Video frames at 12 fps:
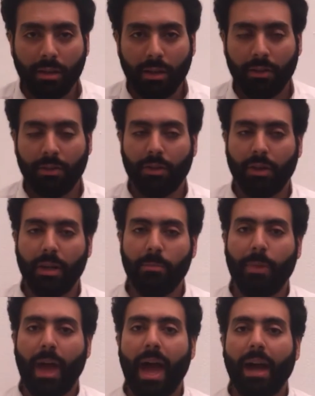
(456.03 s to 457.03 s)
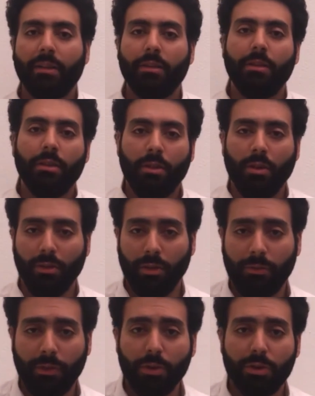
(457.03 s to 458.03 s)
and their impact on the
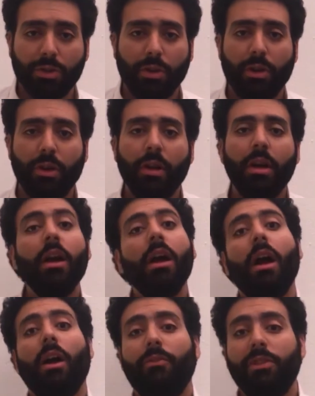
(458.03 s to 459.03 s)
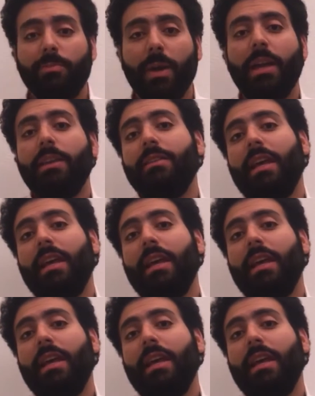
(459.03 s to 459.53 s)
future of space